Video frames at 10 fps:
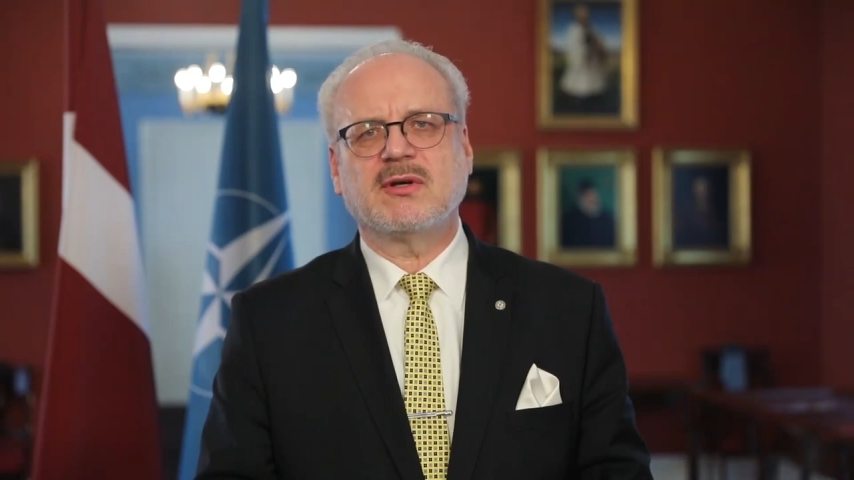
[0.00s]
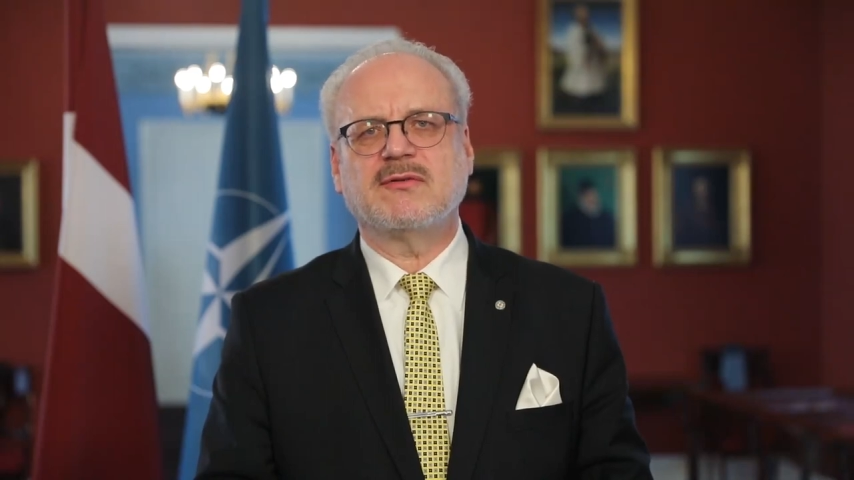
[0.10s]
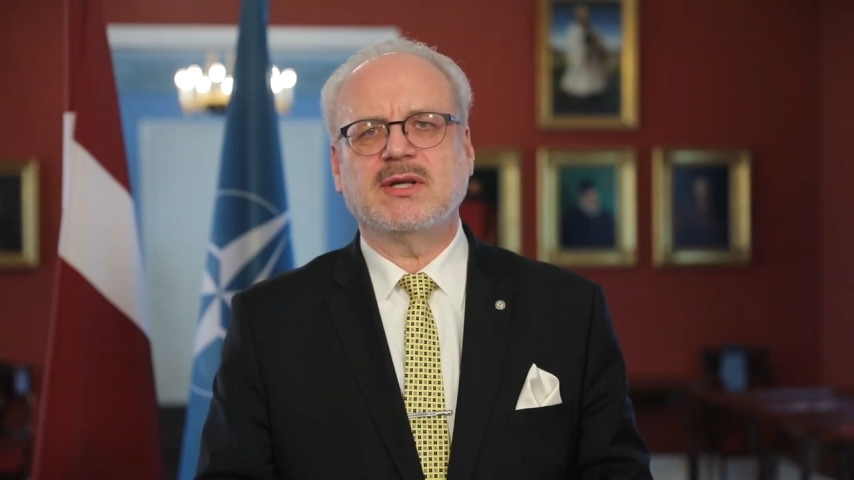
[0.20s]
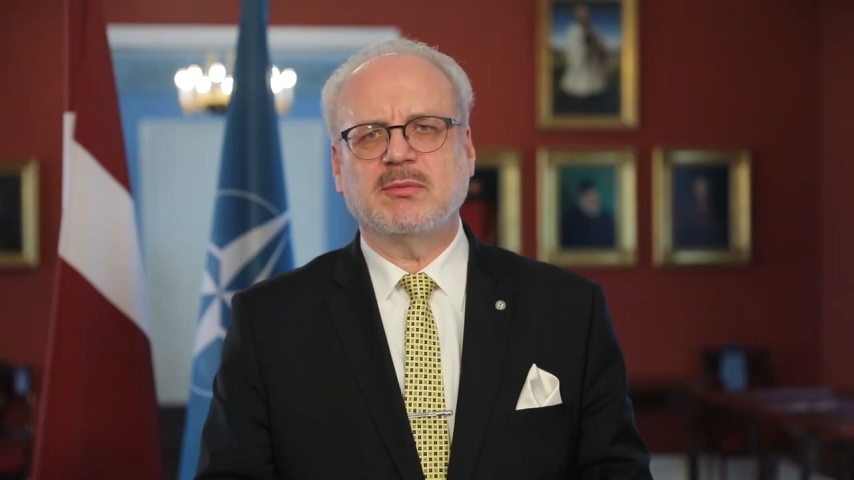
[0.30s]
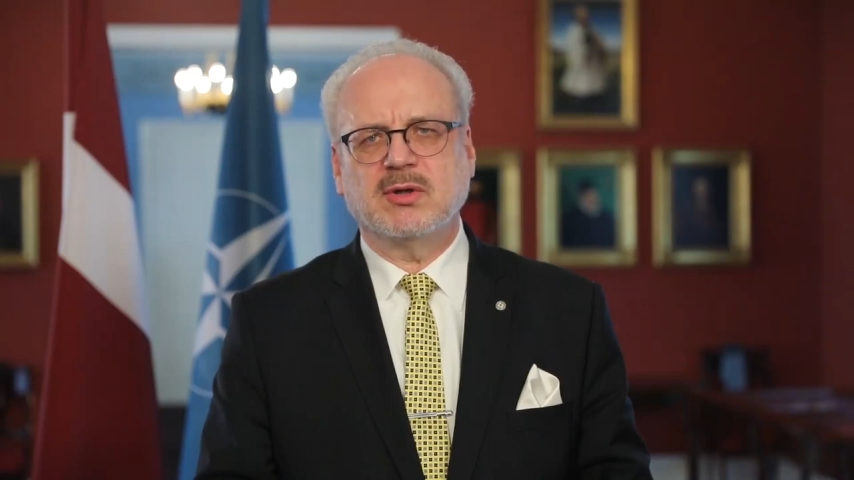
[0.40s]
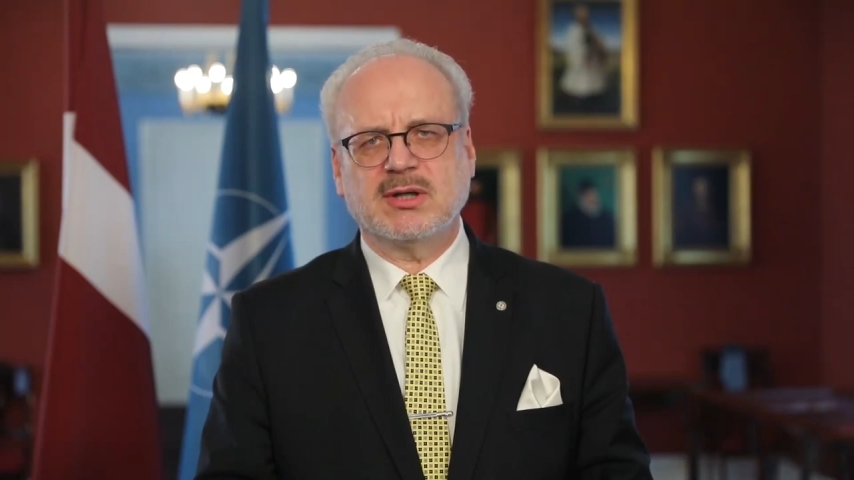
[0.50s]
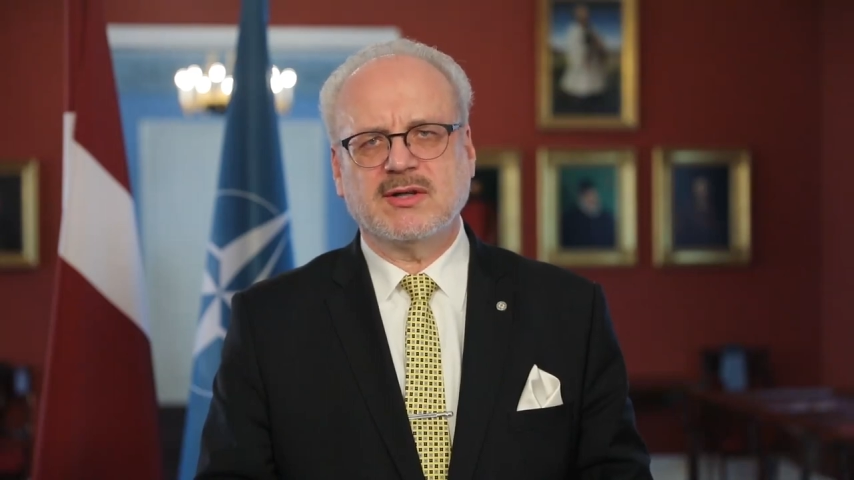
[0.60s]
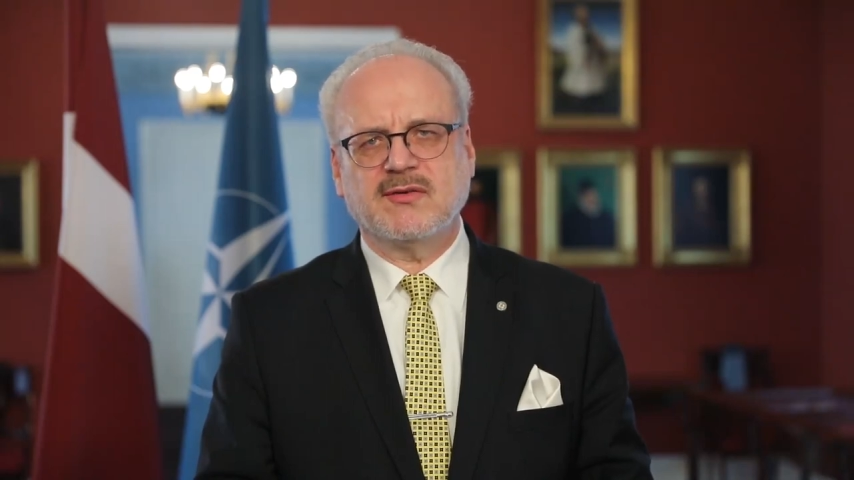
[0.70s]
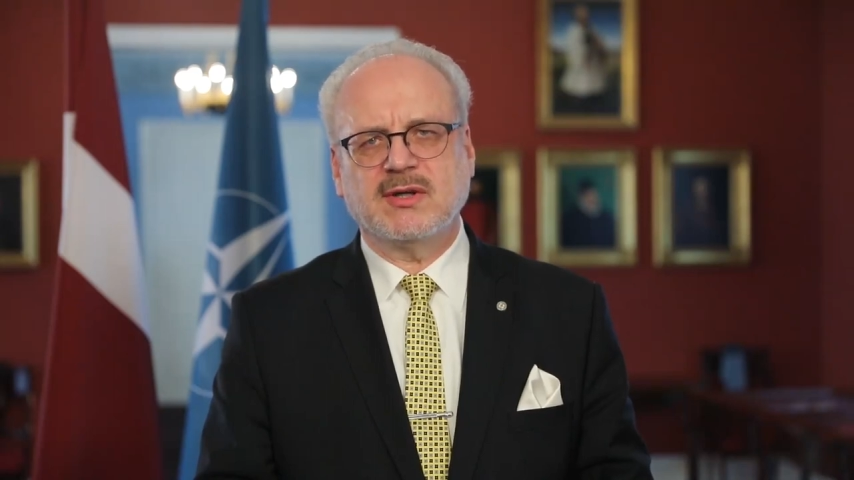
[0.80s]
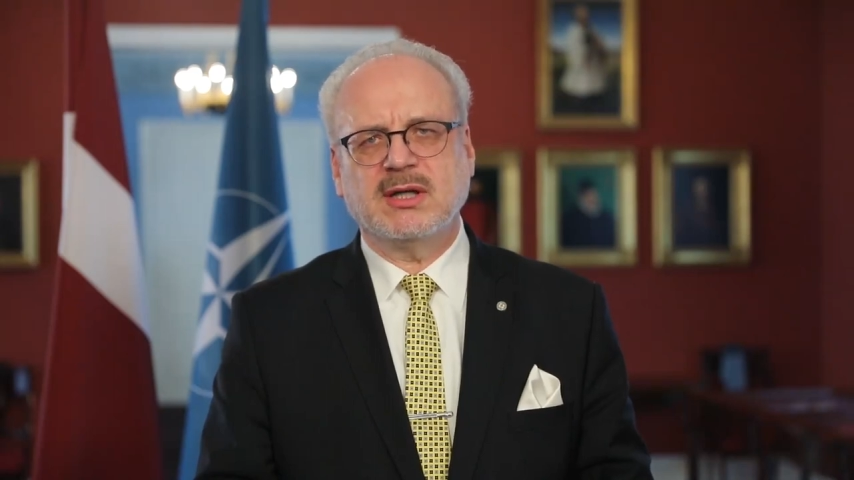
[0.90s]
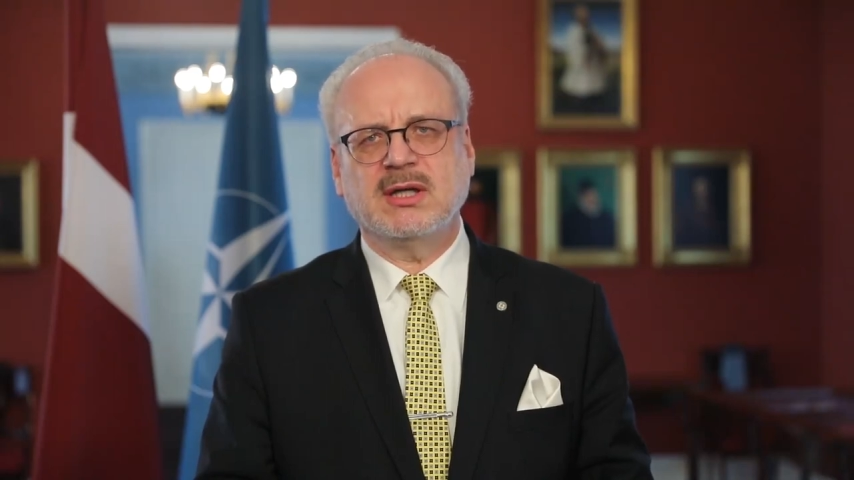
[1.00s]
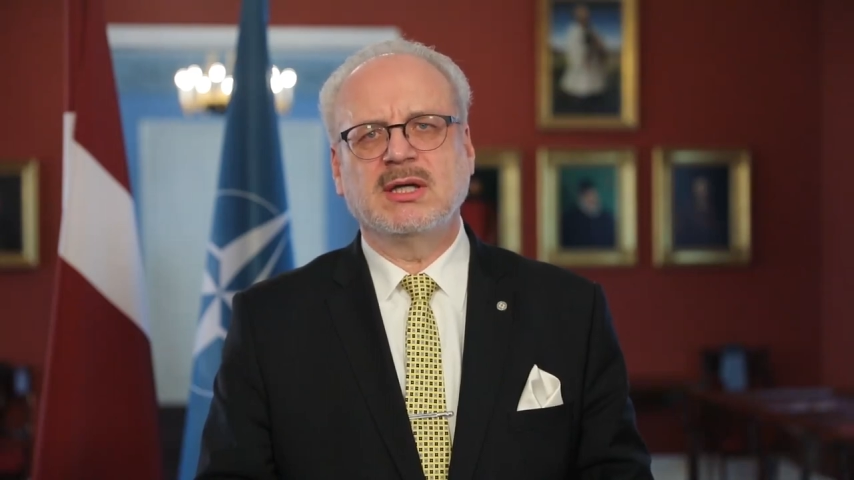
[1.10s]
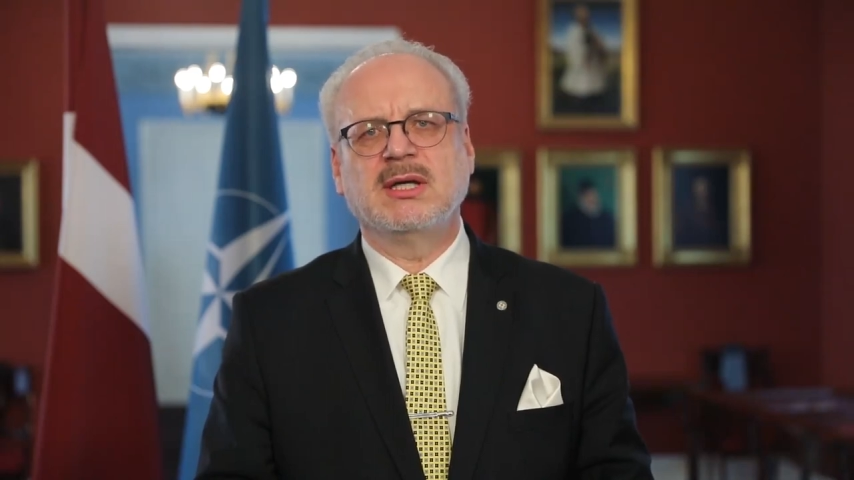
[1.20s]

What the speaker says: of democracy,